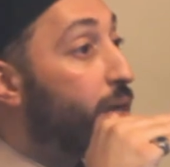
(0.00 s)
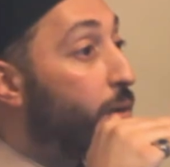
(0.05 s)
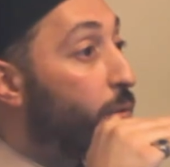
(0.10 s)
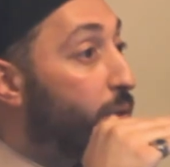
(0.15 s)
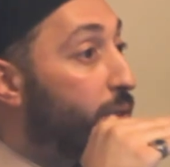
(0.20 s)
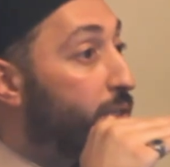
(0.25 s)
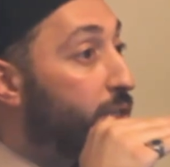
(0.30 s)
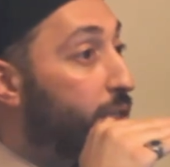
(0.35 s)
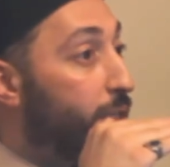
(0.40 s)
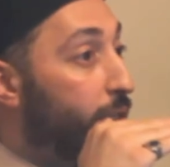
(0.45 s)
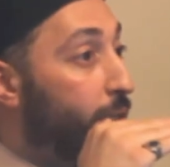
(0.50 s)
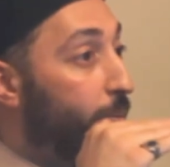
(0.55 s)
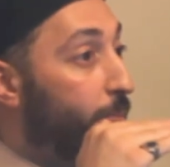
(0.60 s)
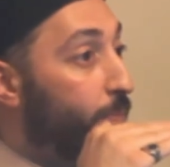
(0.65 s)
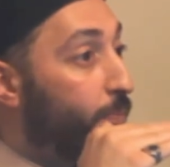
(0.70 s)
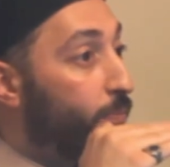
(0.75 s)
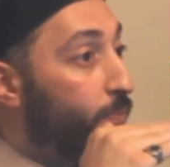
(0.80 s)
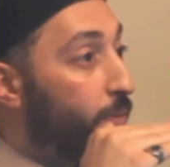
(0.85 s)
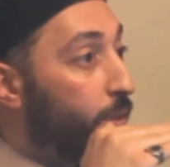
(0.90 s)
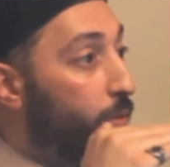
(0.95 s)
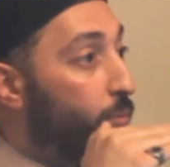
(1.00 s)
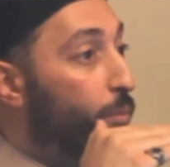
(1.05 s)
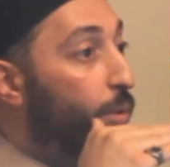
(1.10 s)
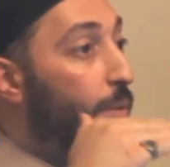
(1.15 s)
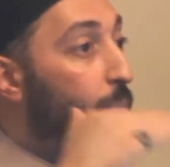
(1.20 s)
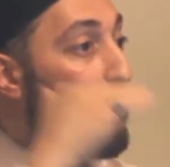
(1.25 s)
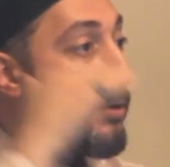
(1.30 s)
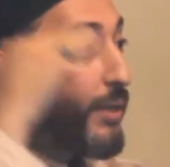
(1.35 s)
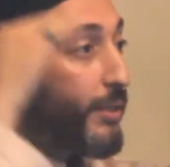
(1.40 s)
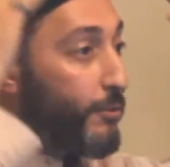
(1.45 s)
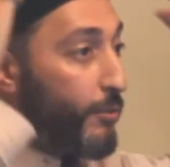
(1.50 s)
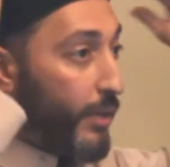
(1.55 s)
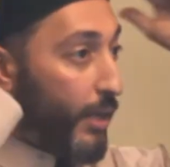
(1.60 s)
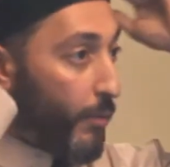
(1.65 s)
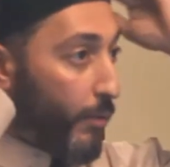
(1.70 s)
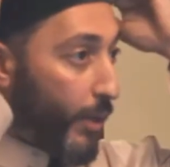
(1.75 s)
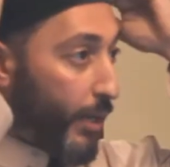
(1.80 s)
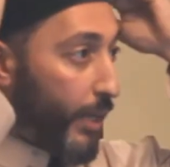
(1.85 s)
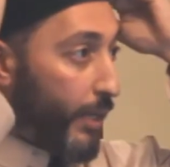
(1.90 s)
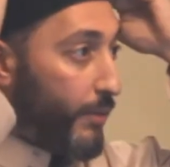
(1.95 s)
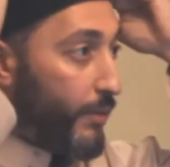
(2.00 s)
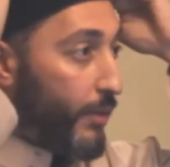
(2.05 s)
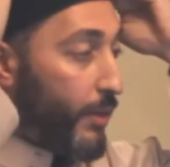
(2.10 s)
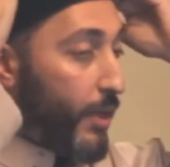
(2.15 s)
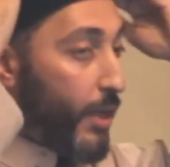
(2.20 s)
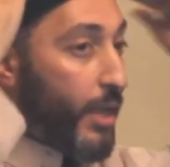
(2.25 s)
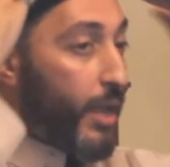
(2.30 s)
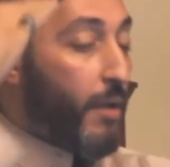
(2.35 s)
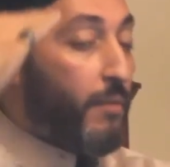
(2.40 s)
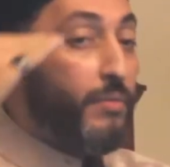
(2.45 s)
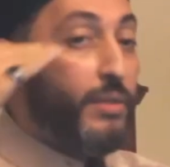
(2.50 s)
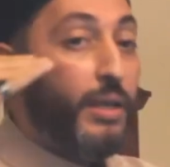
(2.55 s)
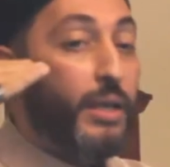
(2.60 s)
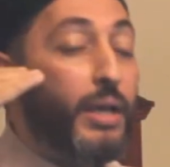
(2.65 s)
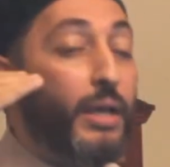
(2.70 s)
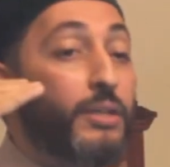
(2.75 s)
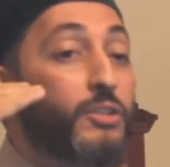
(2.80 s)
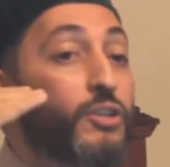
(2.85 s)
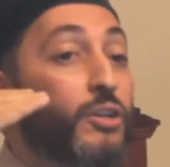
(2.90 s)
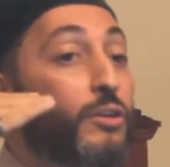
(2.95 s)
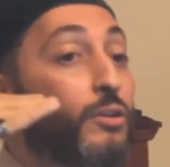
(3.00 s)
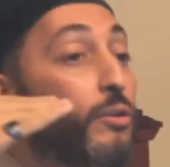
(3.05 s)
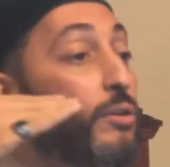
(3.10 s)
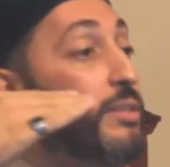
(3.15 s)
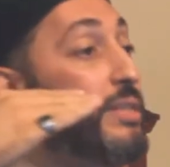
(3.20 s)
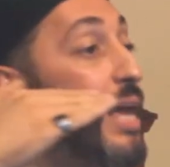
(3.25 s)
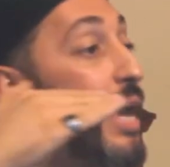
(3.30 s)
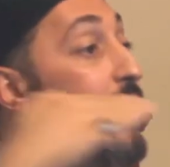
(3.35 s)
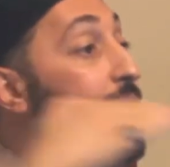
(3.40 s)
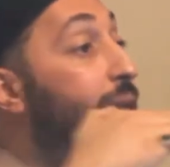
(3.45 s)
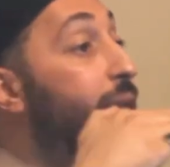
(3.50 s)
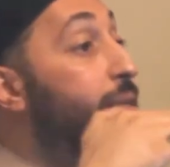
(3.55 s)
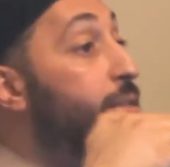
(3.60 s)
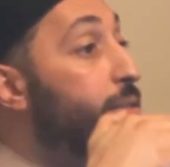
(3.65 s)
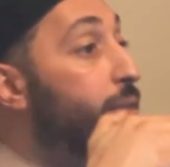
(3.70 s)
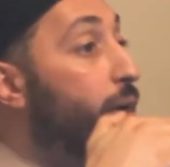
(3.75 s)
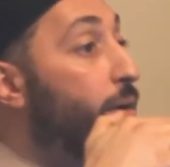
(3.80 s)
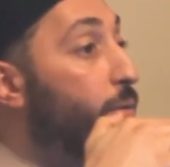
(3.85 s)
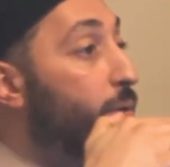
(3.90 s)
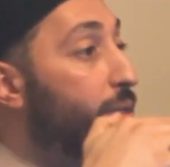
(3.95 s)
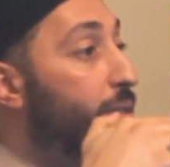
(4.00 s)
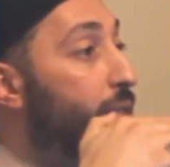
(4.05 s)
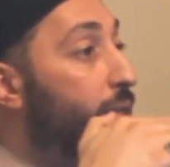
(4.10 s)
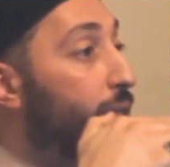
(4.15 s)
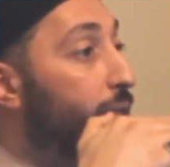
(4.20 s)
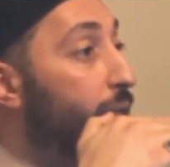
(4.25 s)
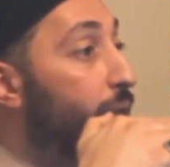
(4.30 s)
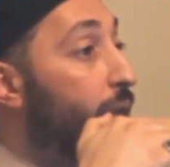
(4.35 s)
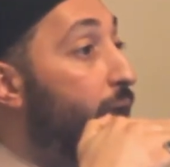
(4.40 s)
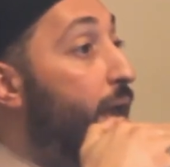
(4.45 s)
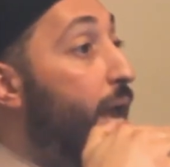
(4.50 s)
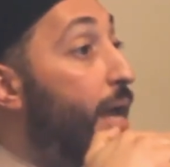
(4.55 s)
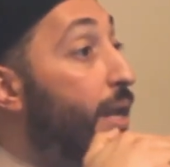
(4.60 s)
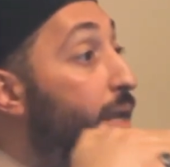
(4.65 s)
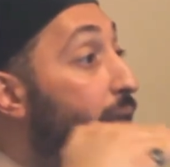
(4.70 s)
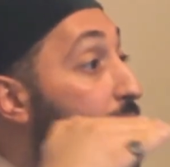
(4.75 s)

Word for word: our deen, we'll put it on our head. If the culture goes against our deen and